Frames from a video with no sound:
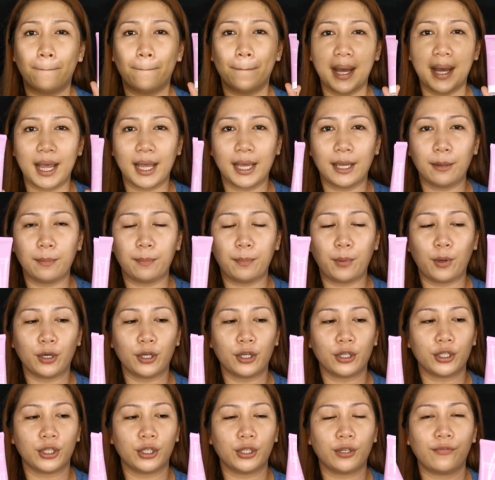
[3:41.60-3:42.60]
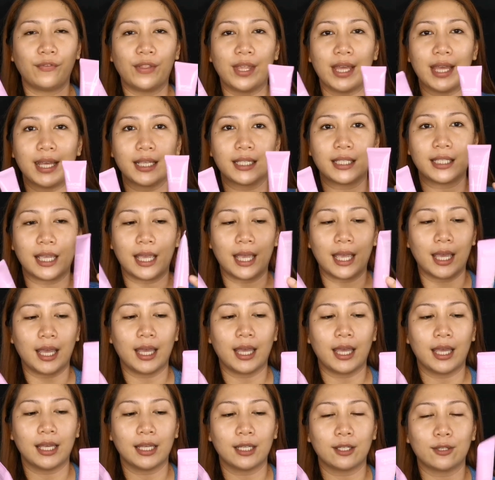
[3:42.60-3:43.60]
My portion of this
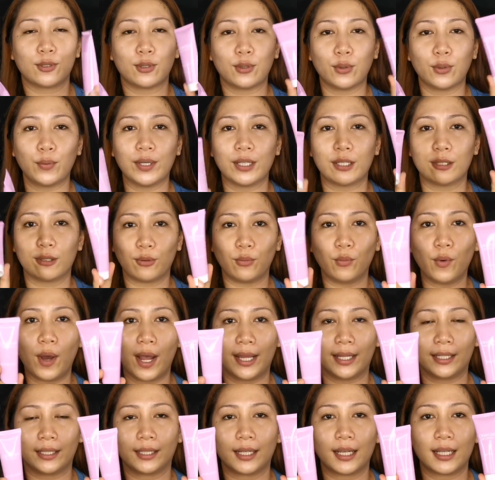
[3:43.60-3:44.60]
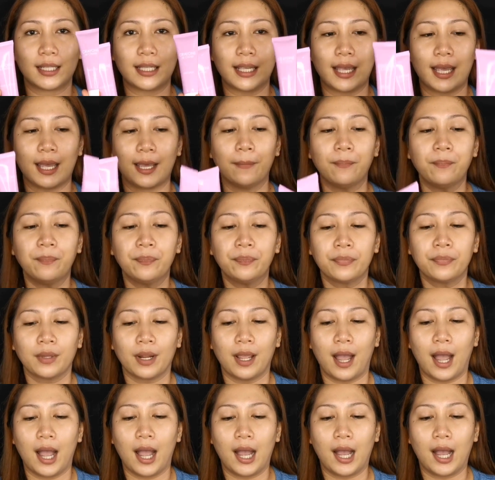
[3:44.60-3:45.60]
is 2:1 kasi
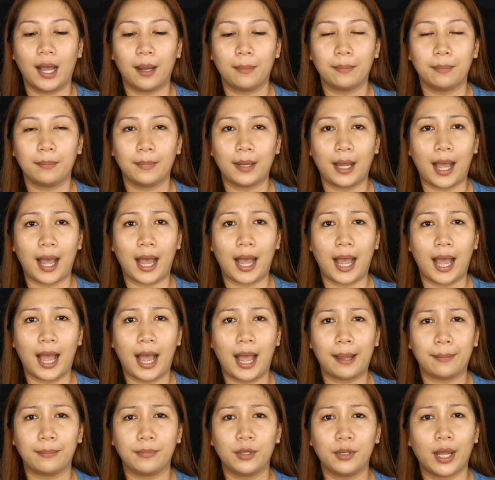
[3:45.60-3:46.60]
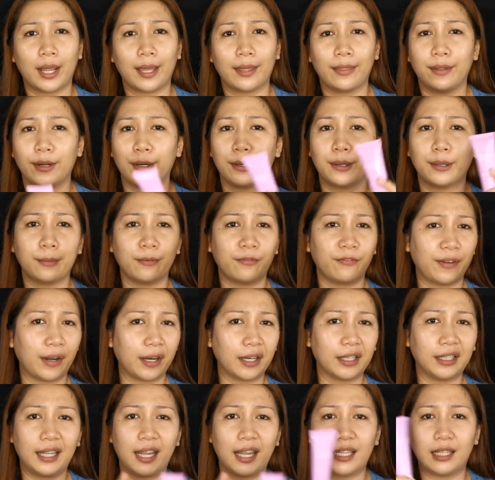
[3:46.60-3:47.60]
I'm neither
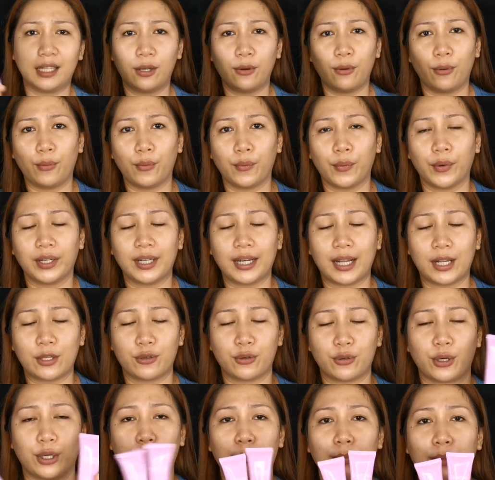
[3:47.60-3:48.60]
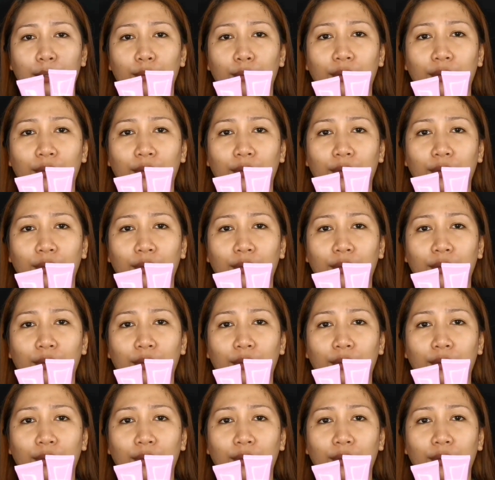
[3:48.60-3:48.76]
fair lady or natural